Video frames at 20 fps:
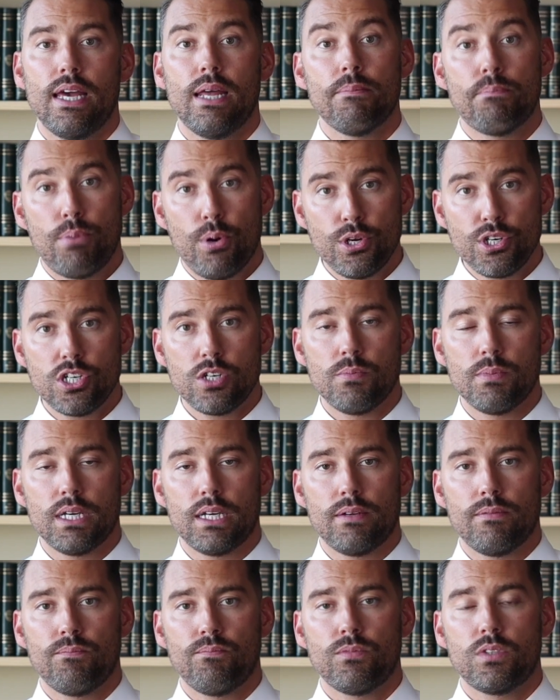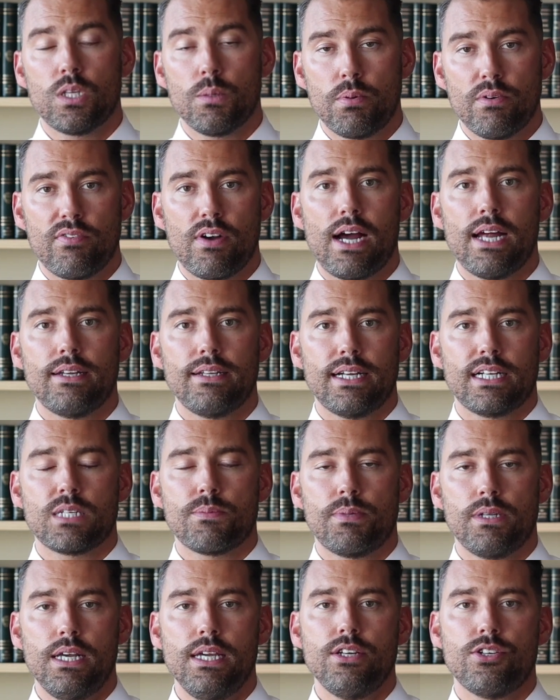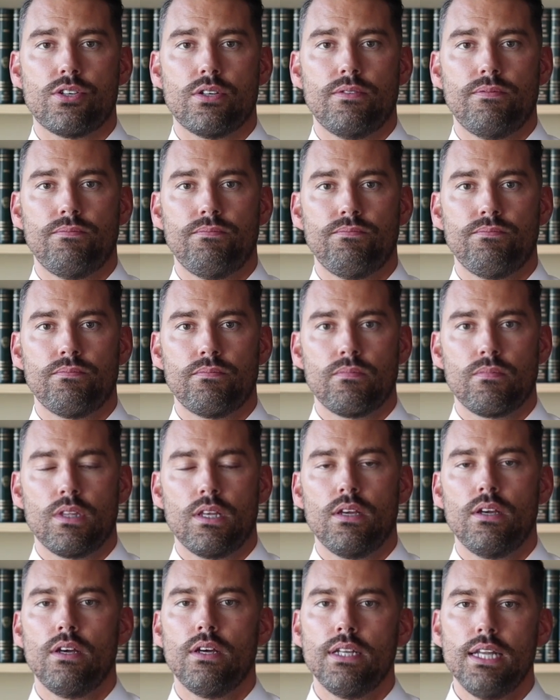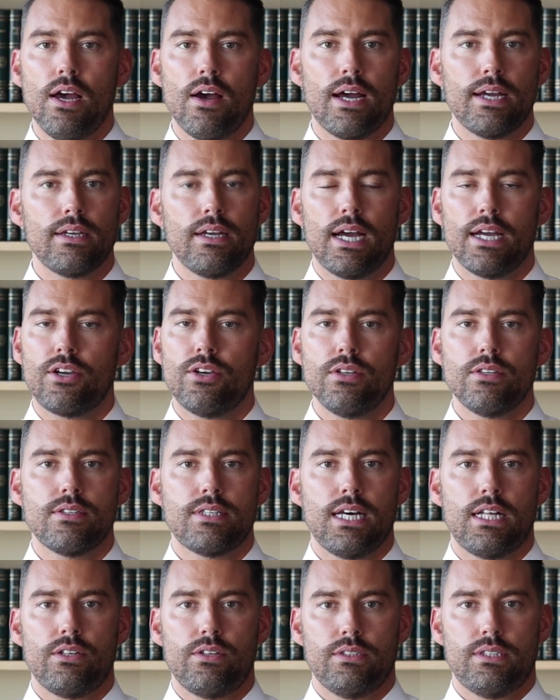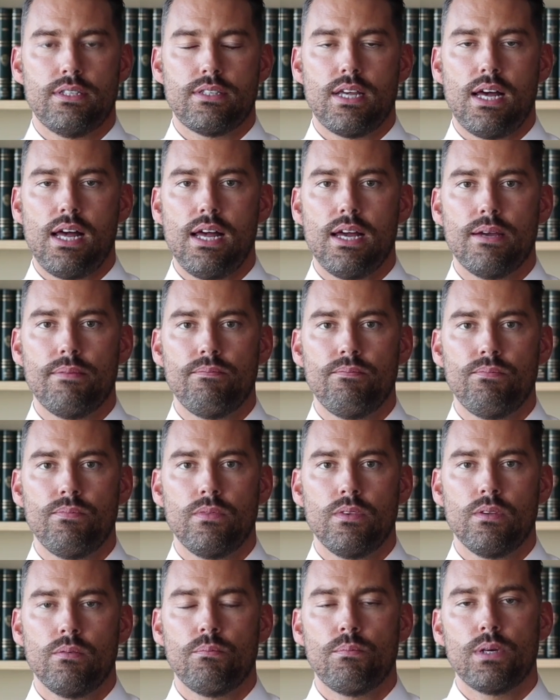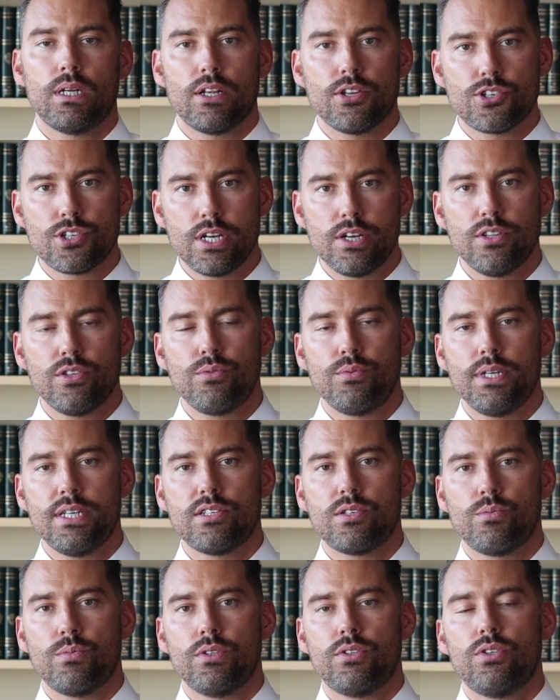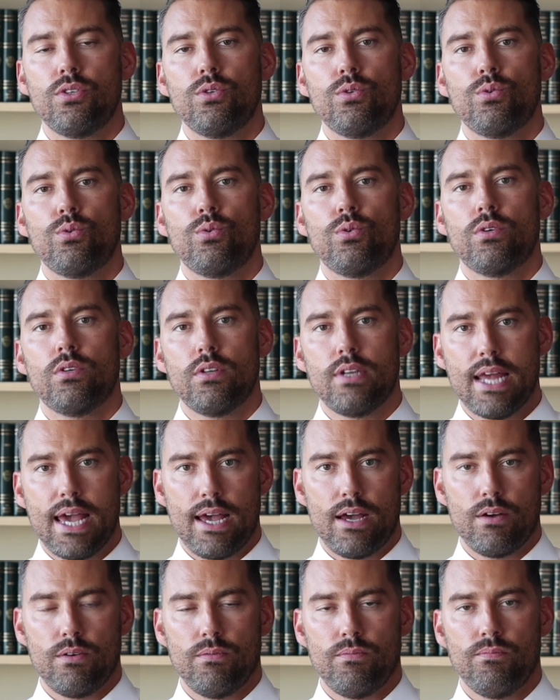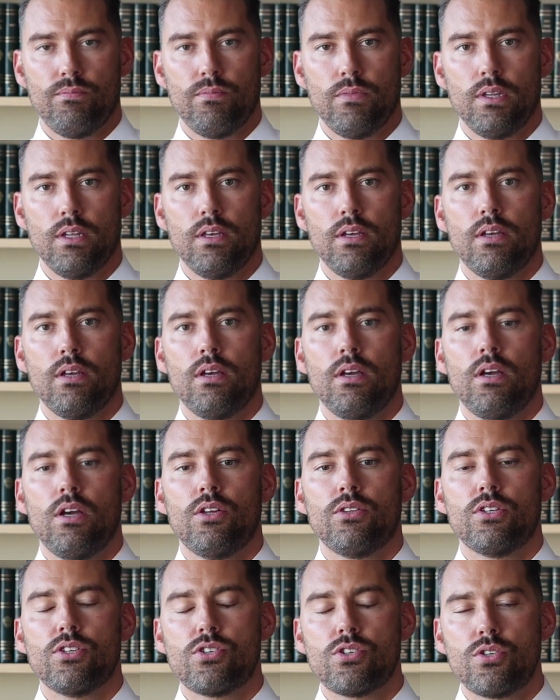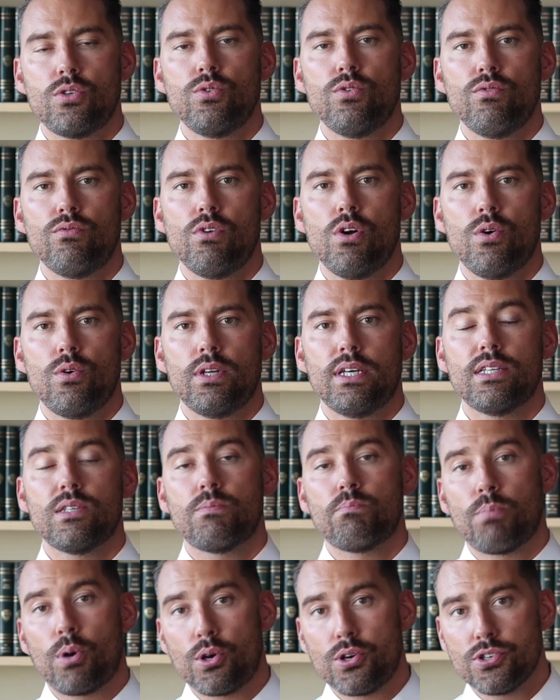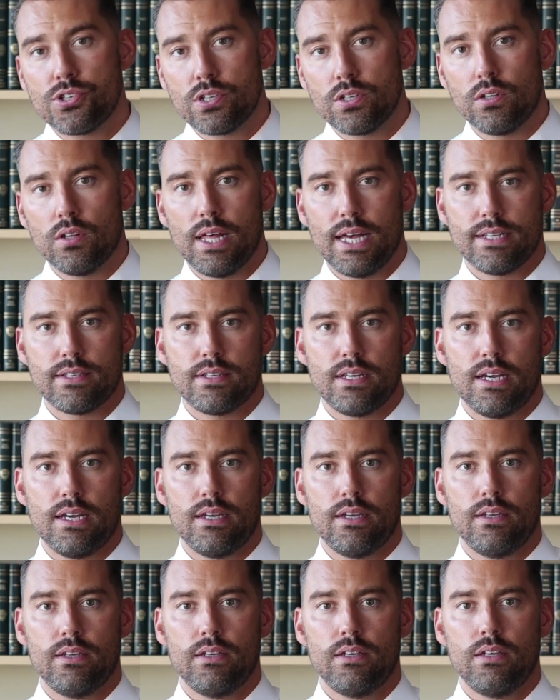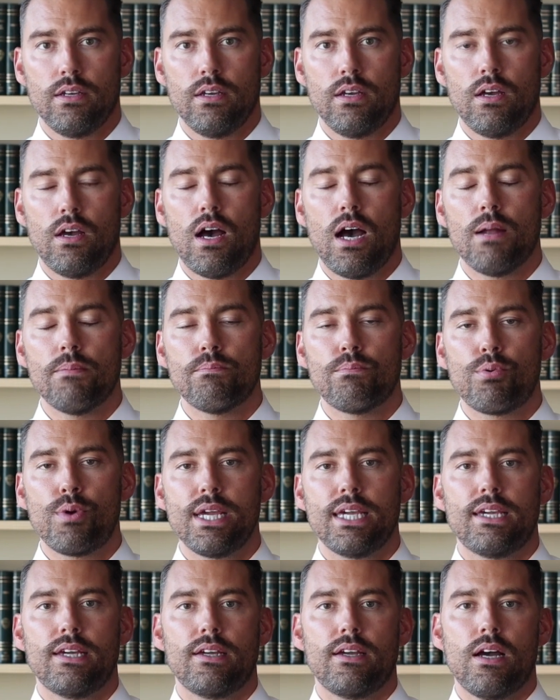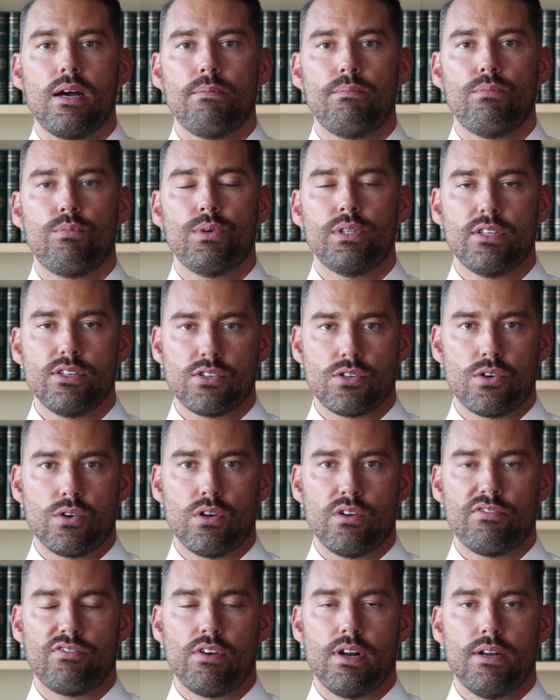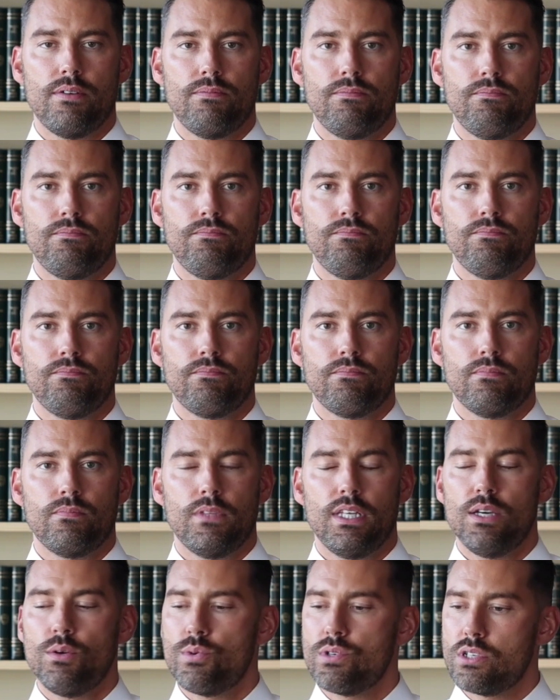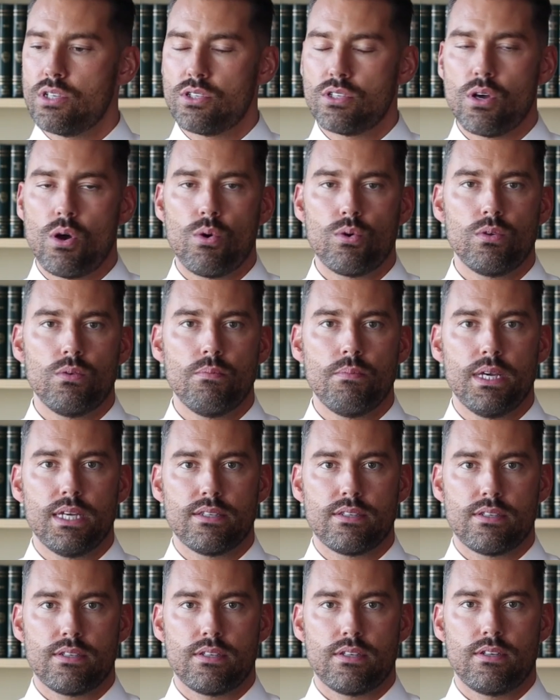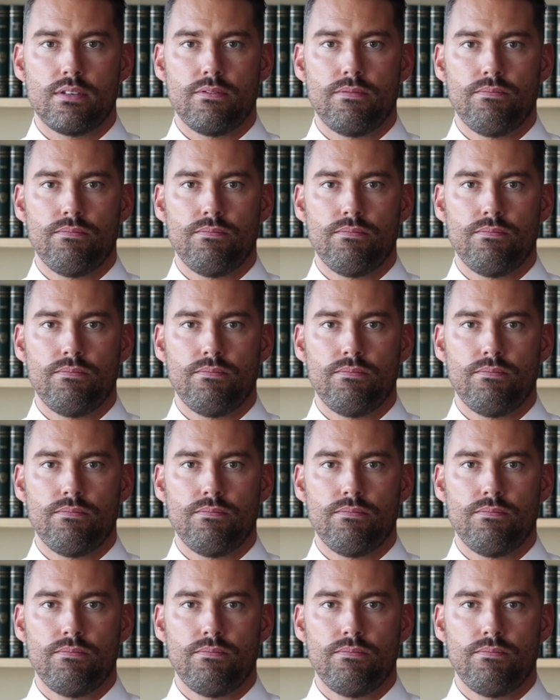and pushed me to provide an explanation. Now, I couldn't tell her at the time, but I'll share the reason with you now. The student wrote his personal essay on breaking up with his girlfriend. It was a total miss.